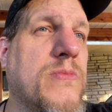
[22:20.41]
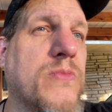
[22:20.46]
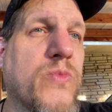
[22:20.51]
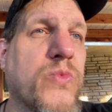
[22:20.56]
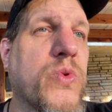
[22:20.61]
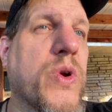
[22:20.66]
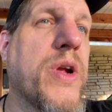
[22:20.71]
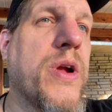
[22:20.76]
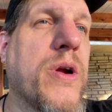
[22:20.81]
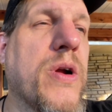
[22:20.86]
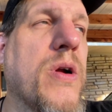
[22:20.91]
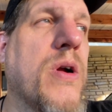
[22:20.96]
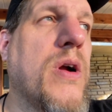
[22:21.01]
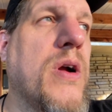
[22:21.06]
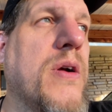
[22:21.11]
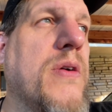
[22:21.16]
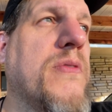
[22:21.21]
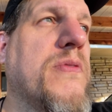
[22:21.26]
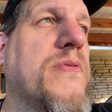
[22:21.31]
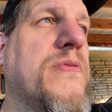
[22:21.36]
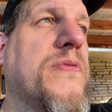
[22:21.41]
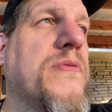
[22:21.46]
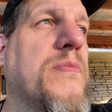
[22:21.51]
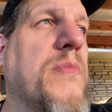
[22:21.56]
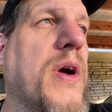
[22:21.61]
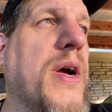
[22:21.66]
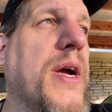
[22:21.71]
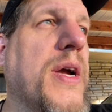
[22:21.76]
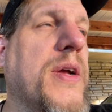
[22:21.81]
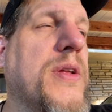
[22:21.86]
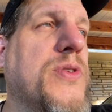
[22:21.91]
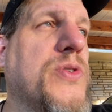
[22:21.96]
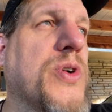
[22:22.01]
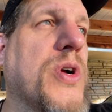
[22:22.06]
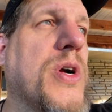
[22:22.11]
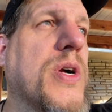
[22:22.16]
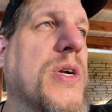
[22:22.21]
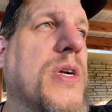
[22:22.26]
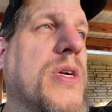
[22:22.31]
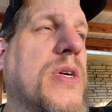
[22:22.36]
rear of my
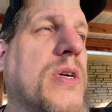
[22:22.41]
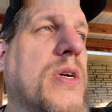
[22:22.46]
truck.